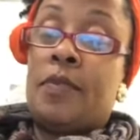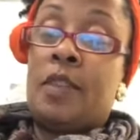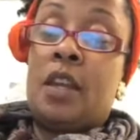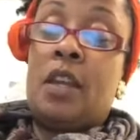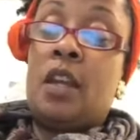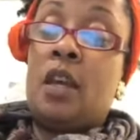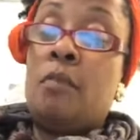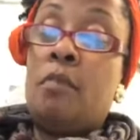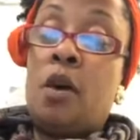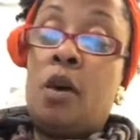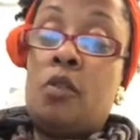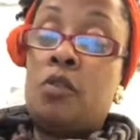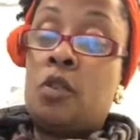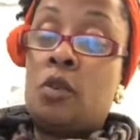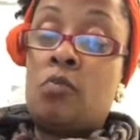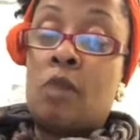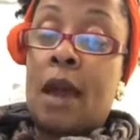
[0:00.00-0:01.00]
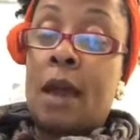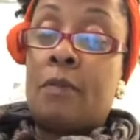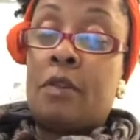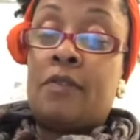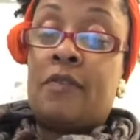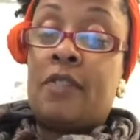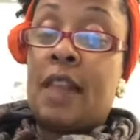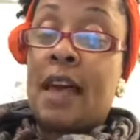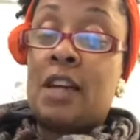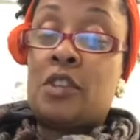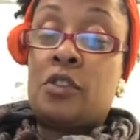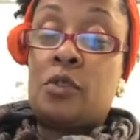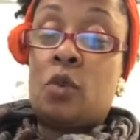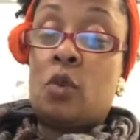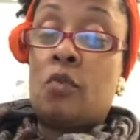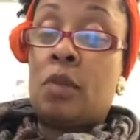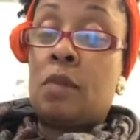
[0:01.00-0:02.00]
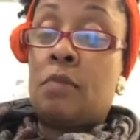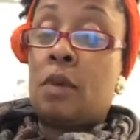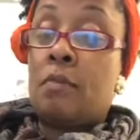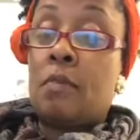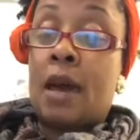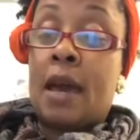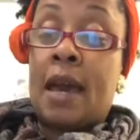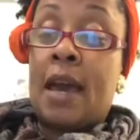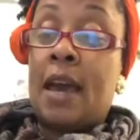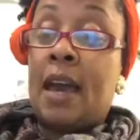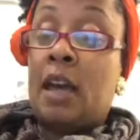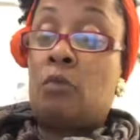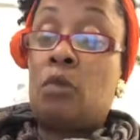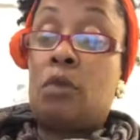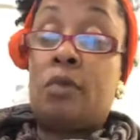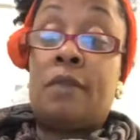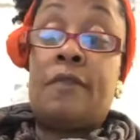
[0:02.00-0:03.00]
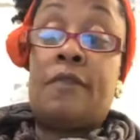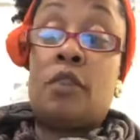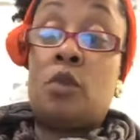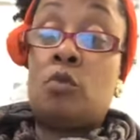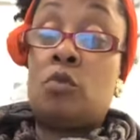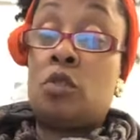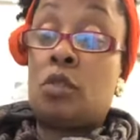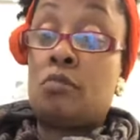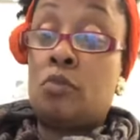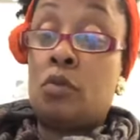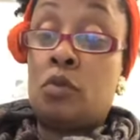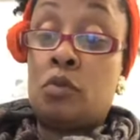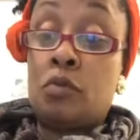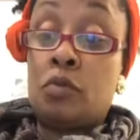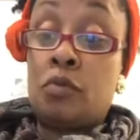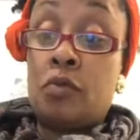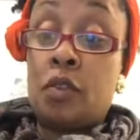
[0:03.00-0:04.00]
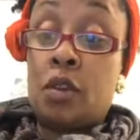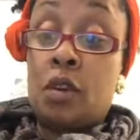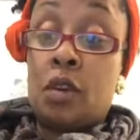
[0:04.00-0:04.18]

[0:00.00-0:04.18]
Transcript: An impulse to write would flash through me, but my hand would refuse to move.